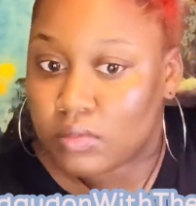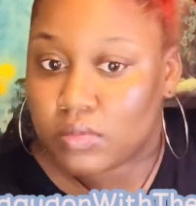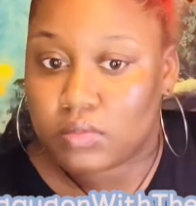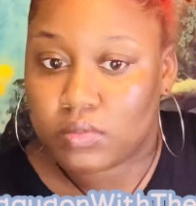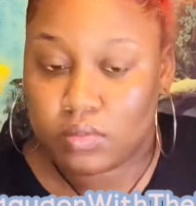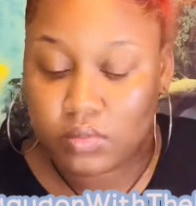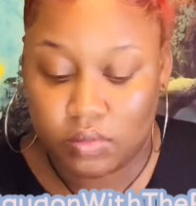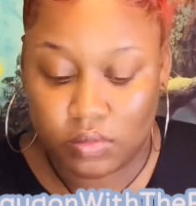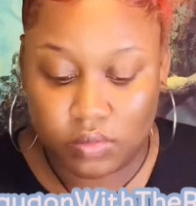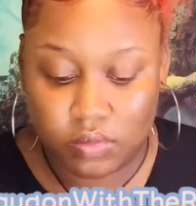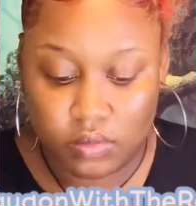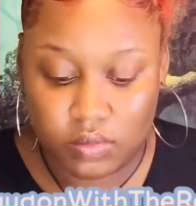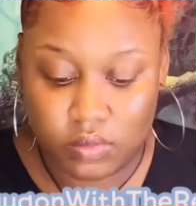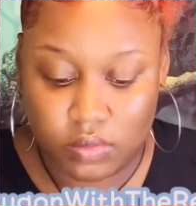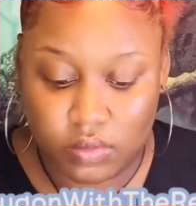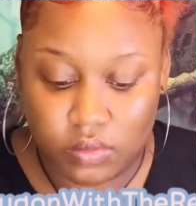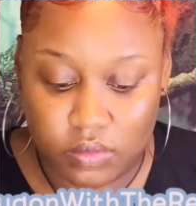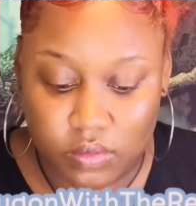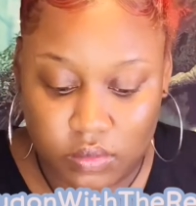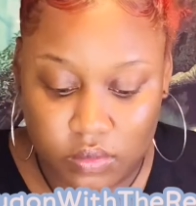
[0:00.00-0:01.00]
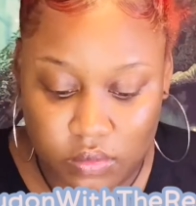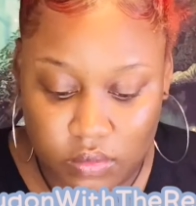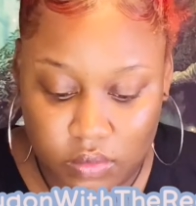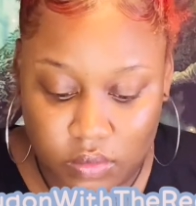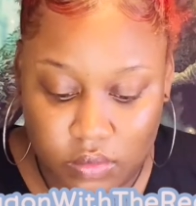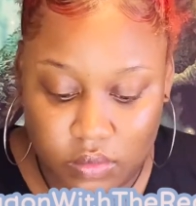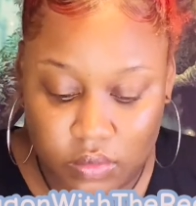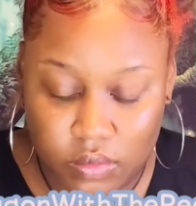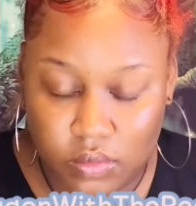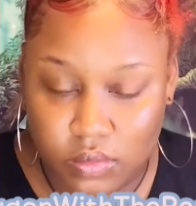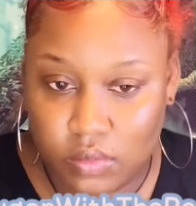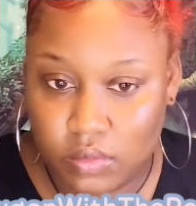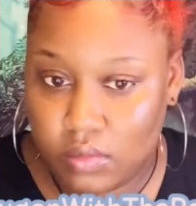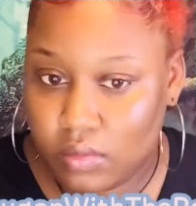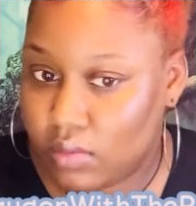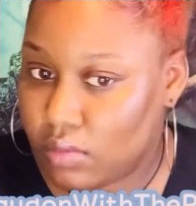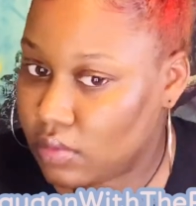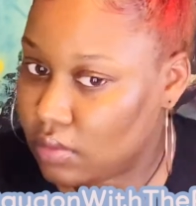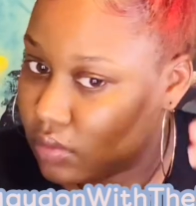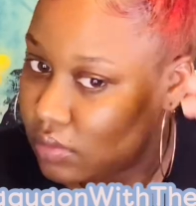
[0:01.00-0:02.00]

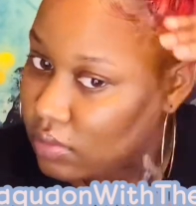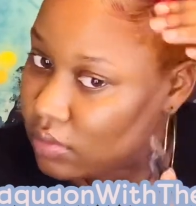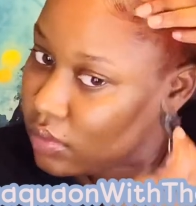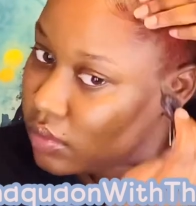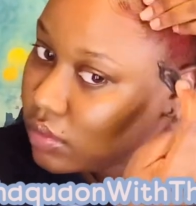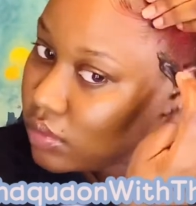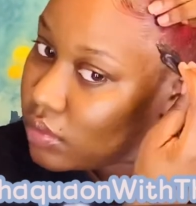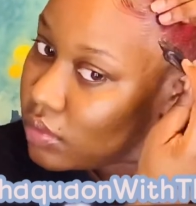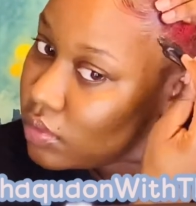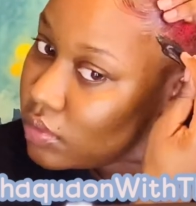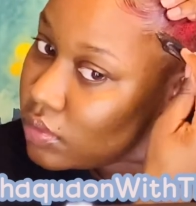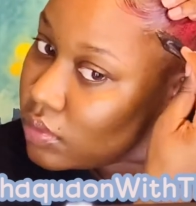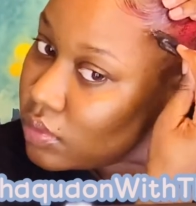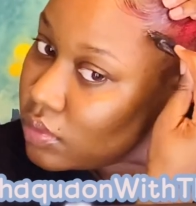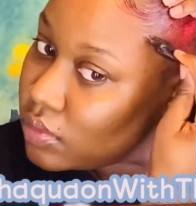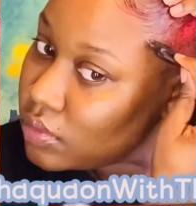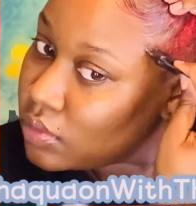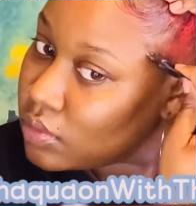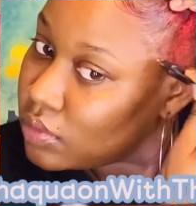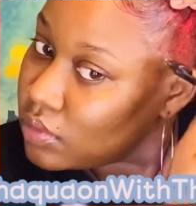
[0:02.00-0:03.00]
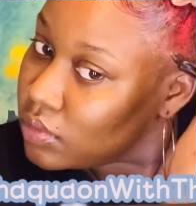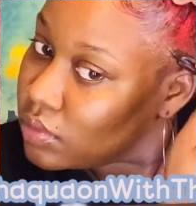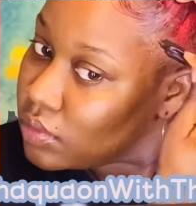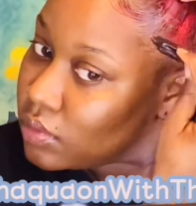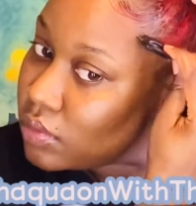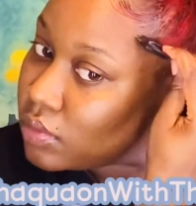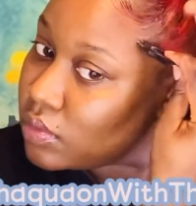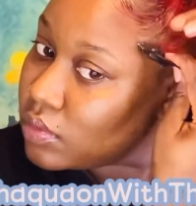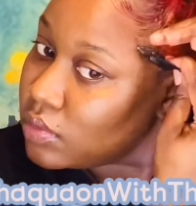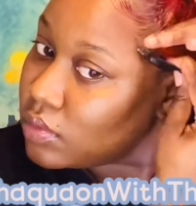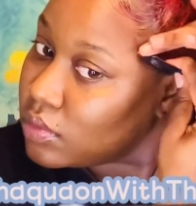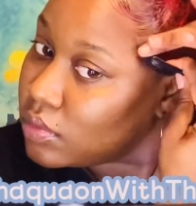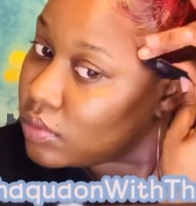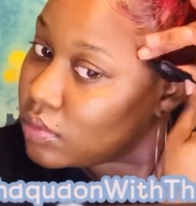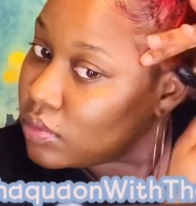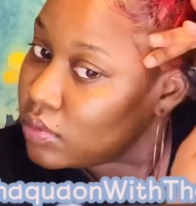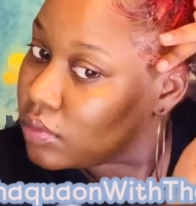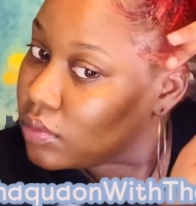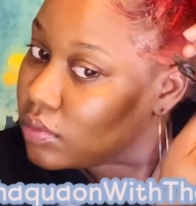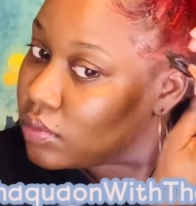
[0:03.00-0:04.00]

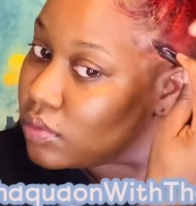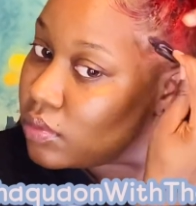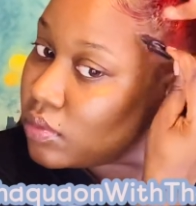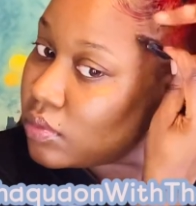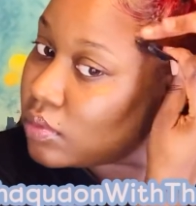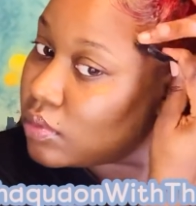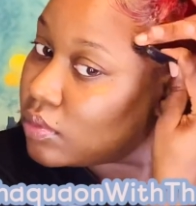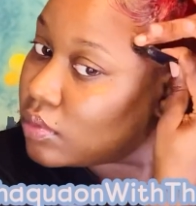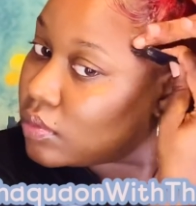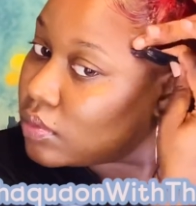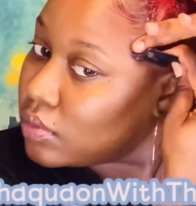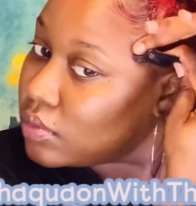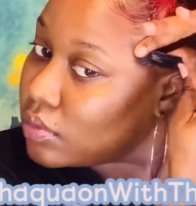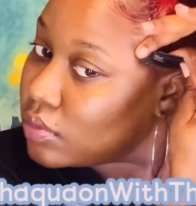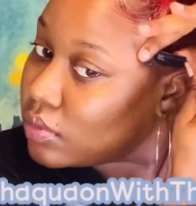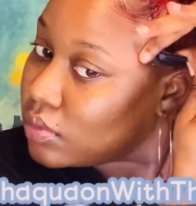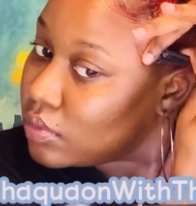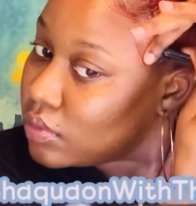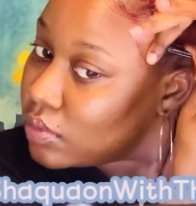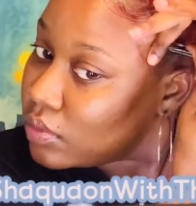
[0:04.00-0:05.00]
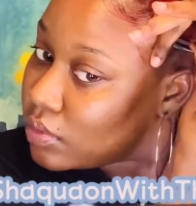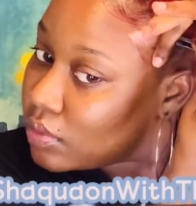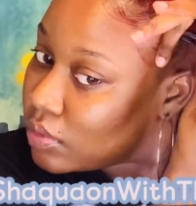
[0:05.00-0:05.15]
Nobody speaks.